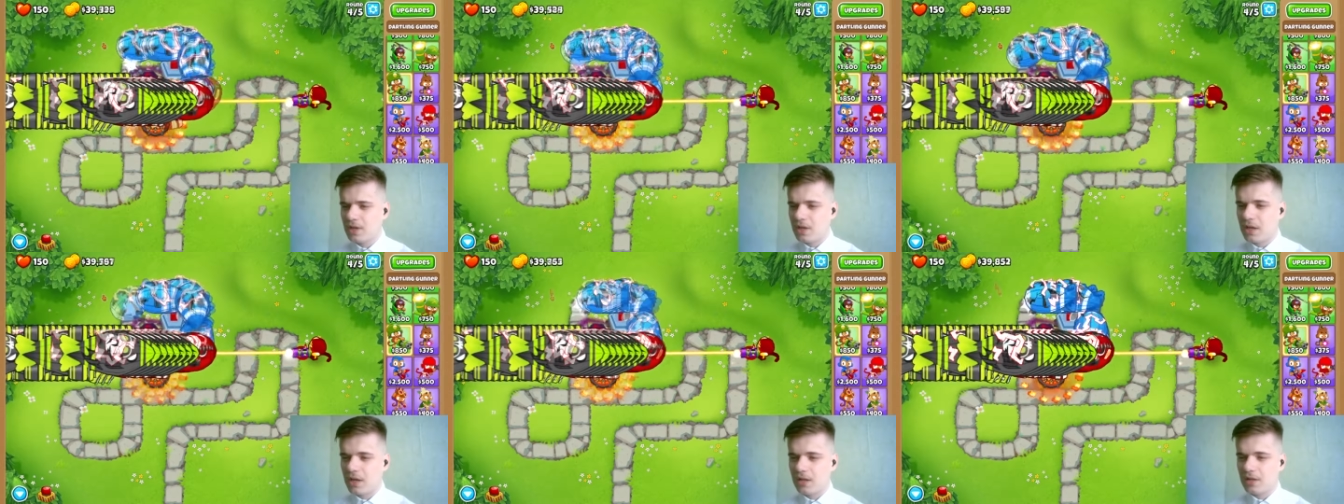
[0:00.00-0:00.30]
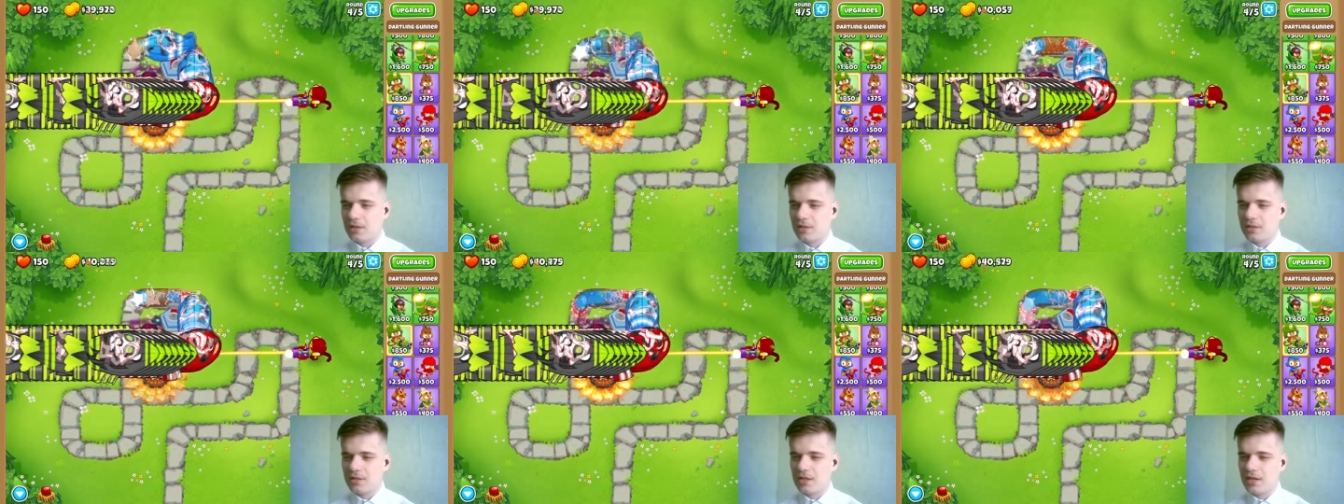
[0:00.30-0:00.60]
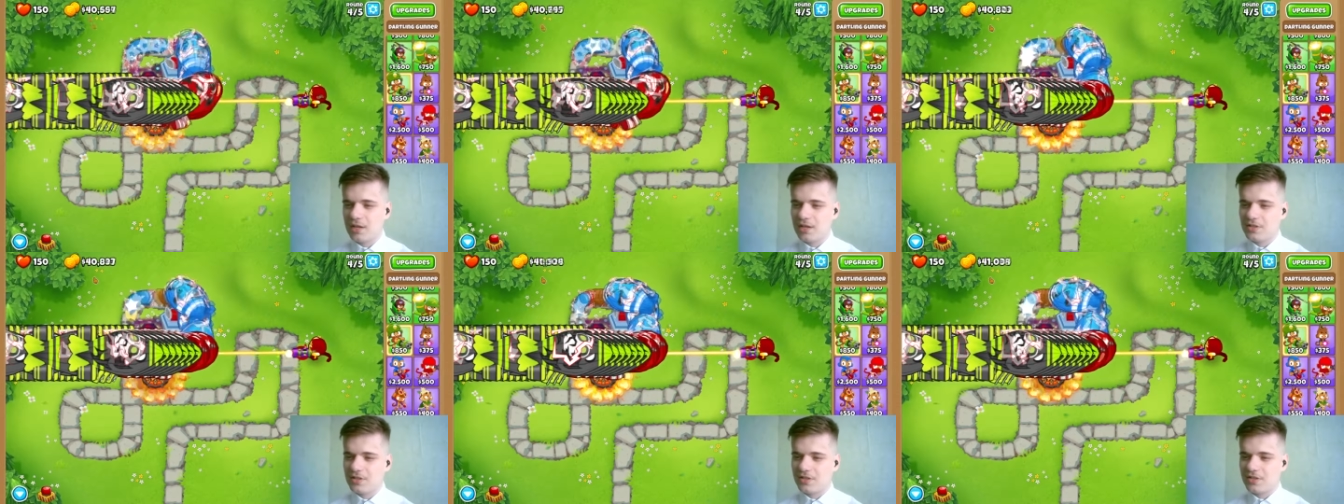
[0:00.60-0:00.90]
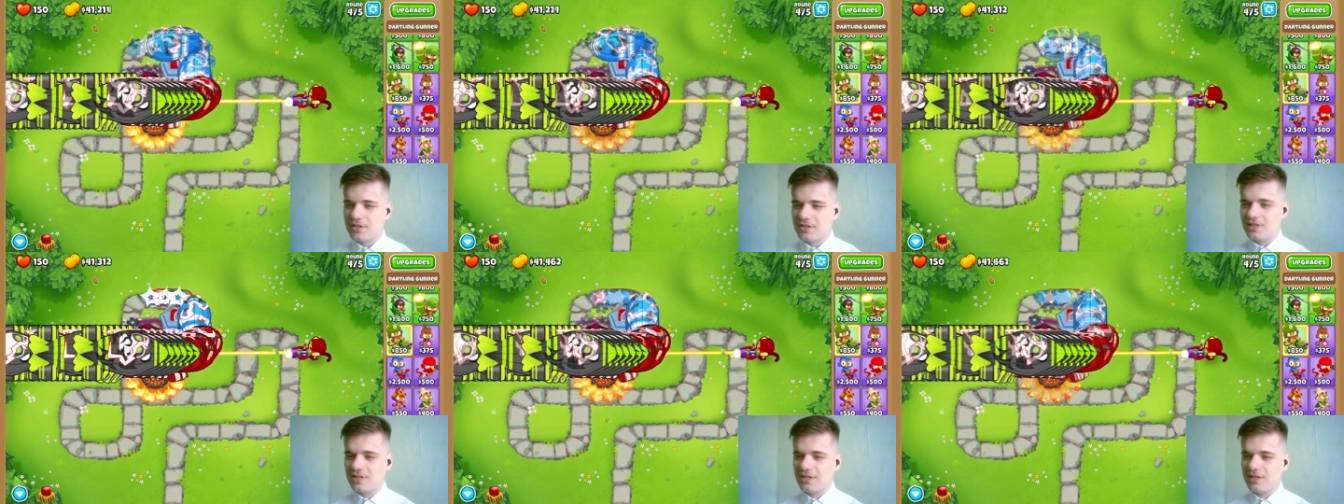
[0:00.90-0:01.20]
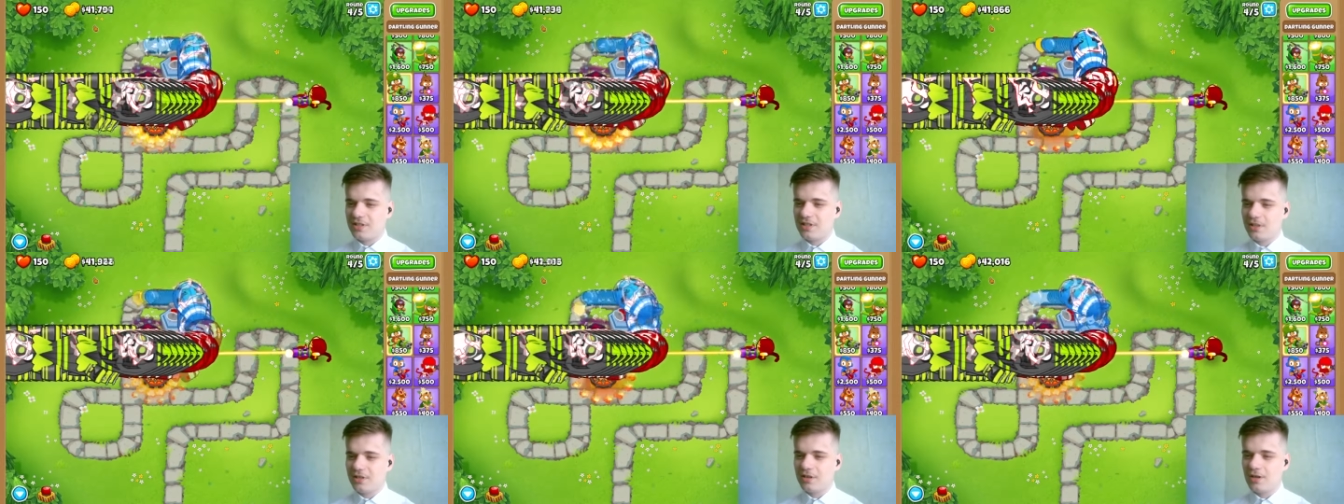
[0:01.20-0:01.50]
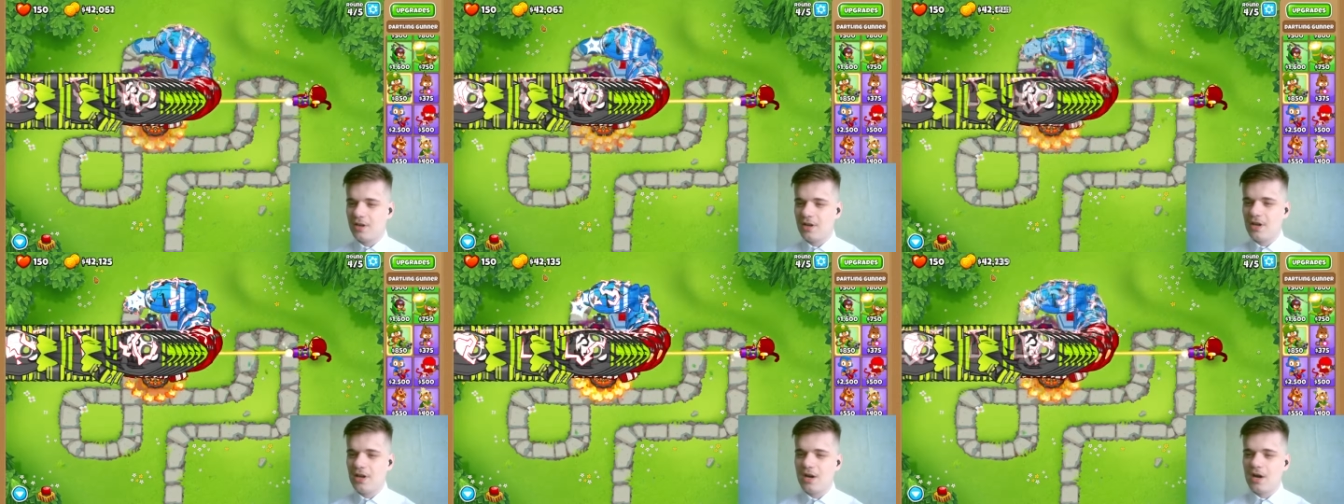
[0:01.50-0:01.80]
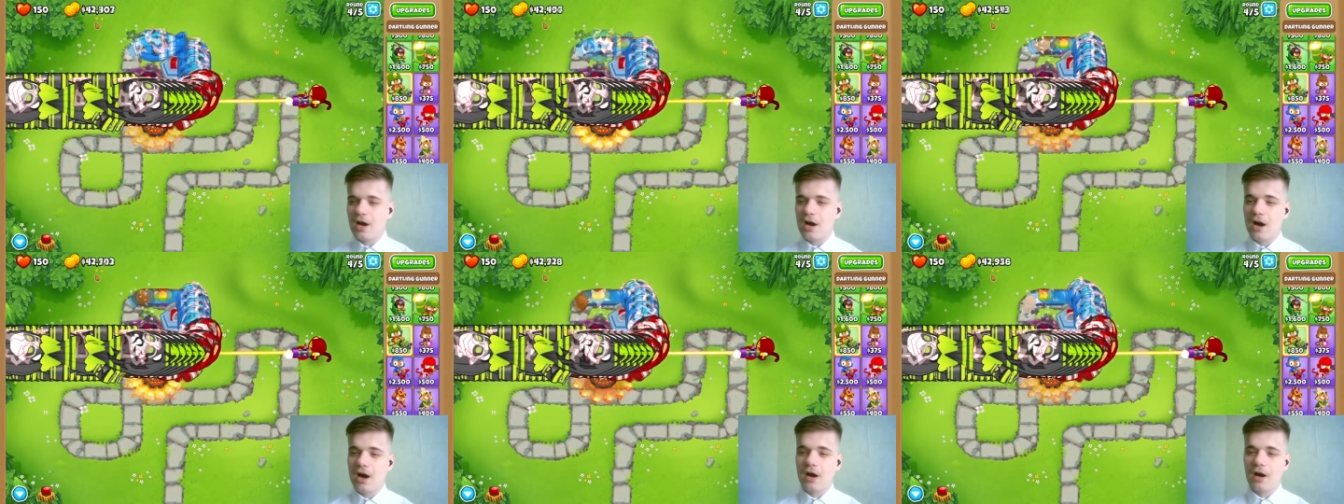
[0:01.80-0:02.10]
and as you can see here,
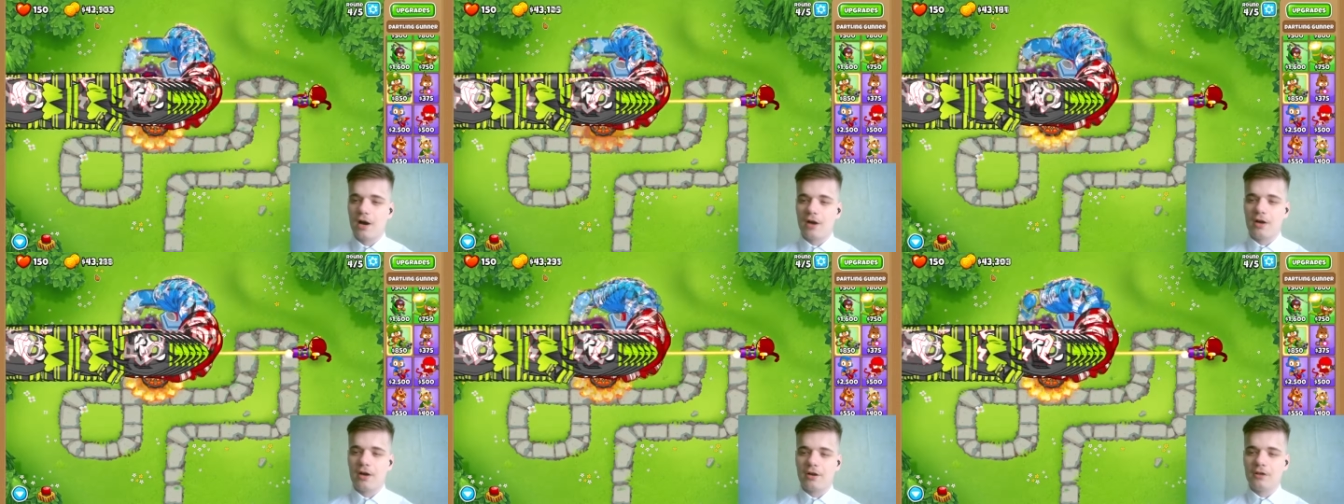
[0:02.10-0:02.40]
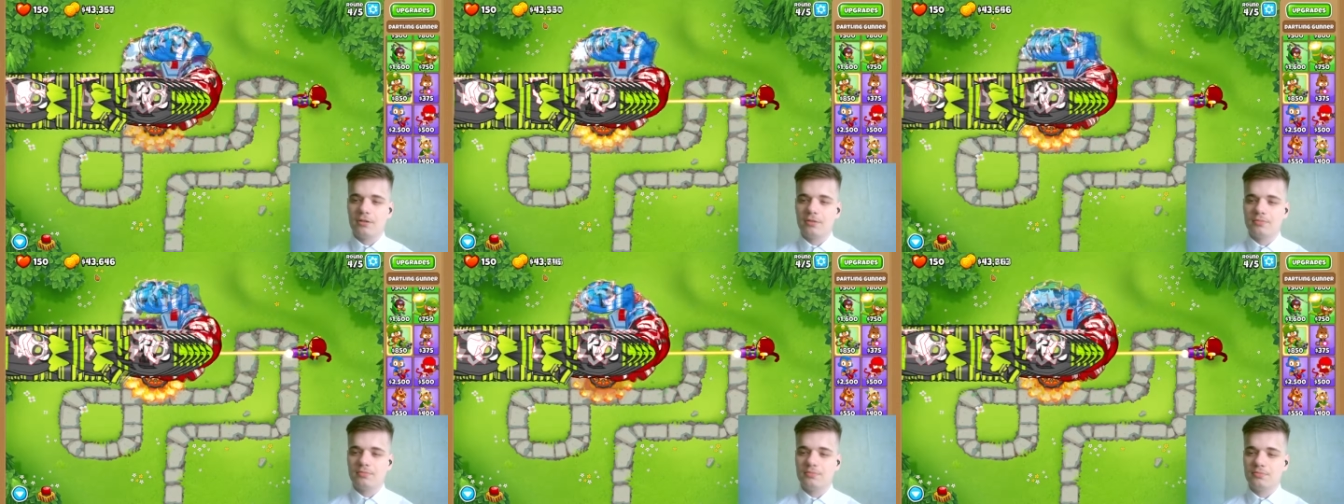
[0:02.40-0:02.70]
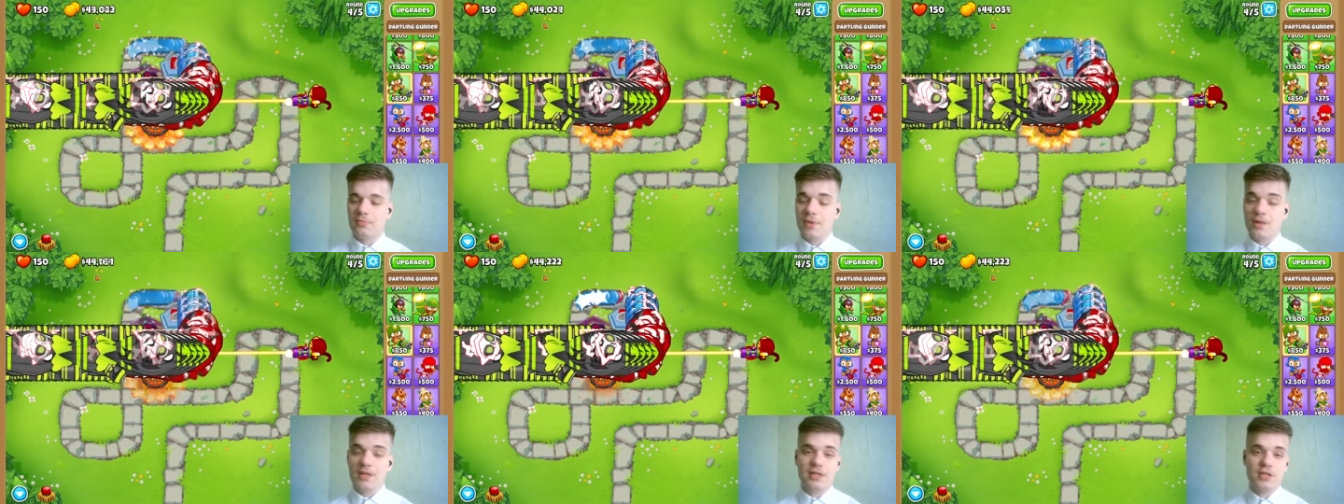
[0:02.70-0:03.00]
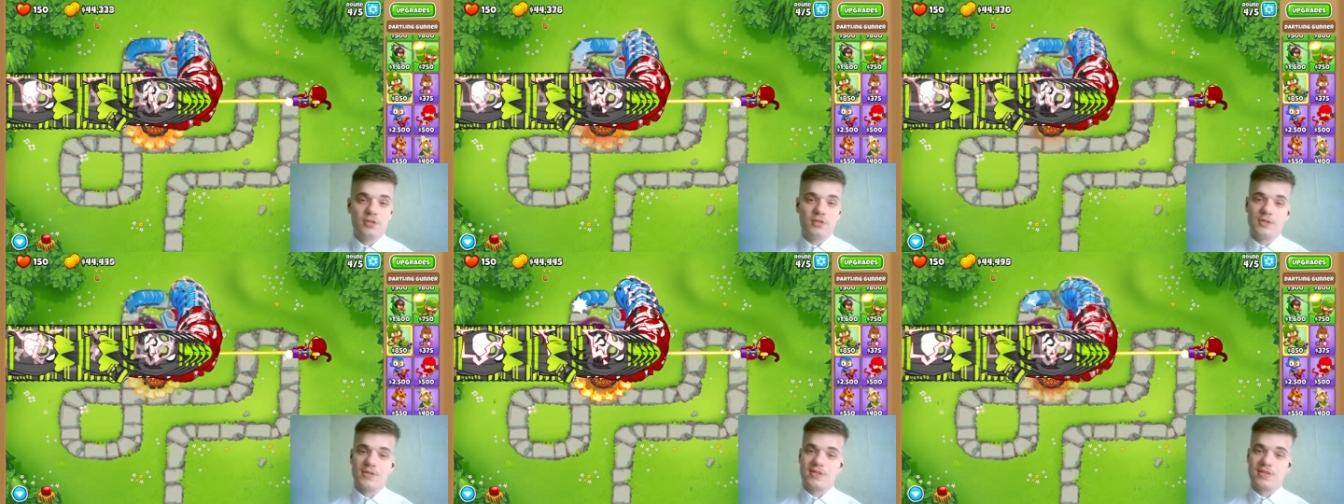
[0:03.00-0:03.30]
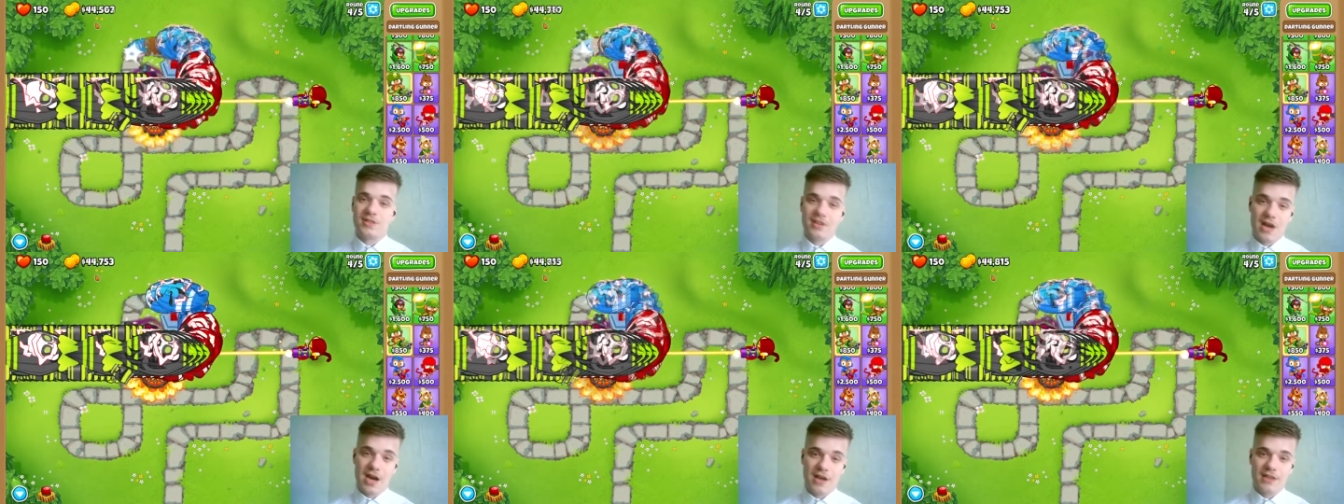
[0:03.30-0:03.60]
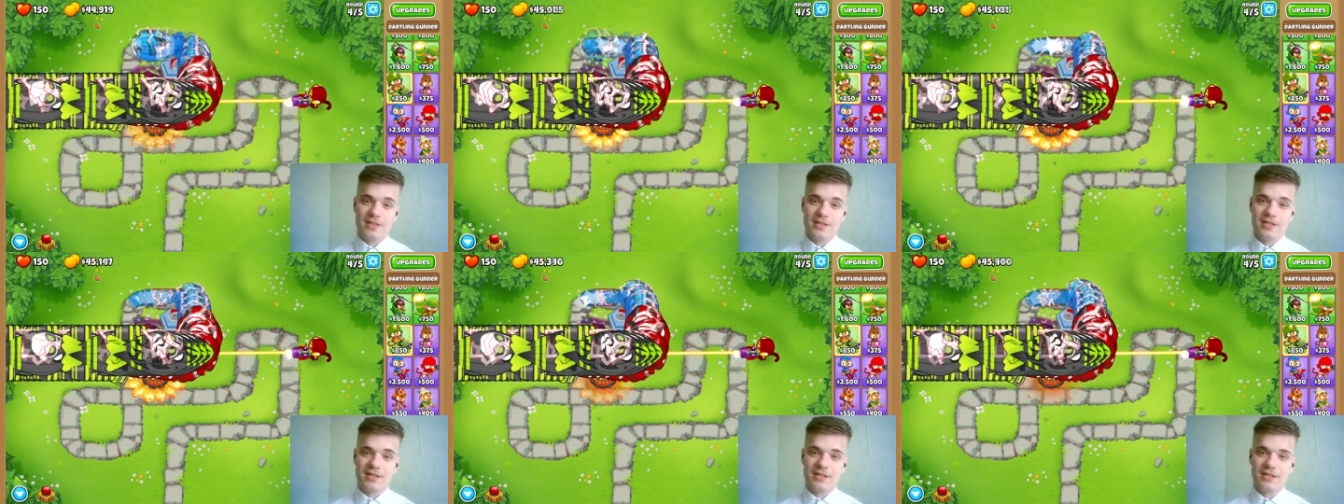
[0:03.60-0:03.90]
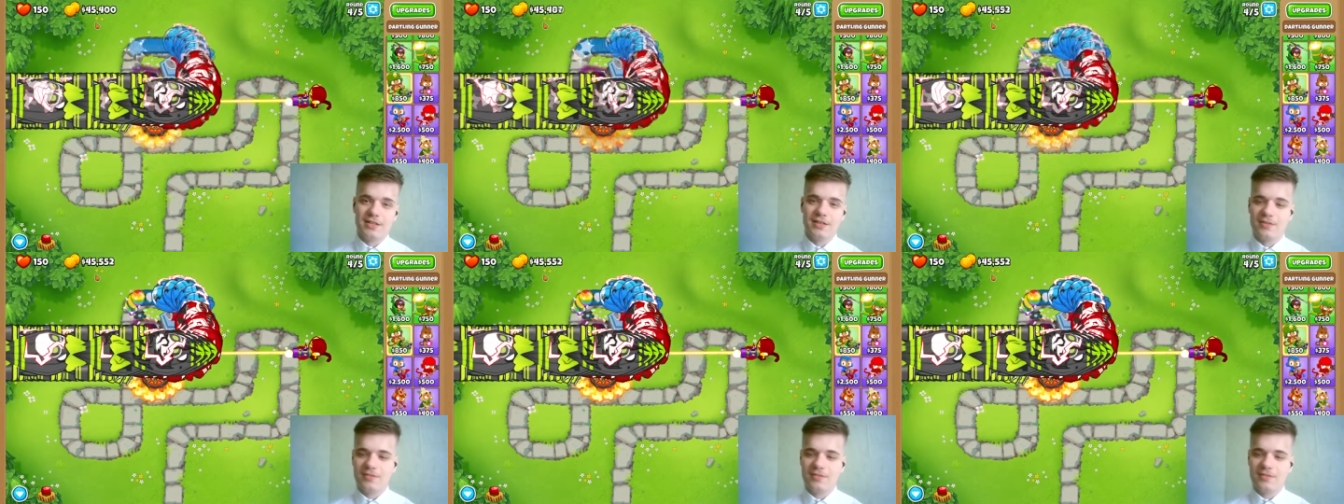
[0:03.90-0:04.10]
our money is just rising.